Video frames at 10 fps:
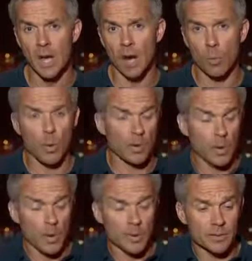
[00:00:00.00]
uh, what
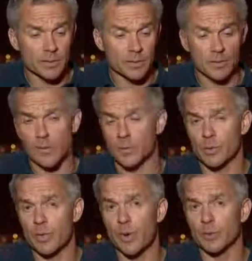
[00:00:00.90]
US officials
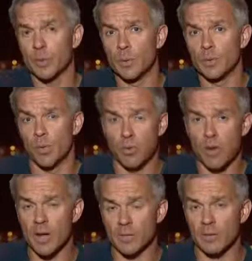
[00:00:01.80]
refer to as the
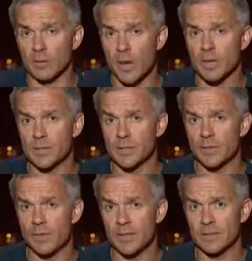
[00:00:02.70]
crust of ISIS
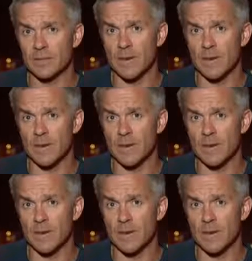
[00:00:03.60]
defense.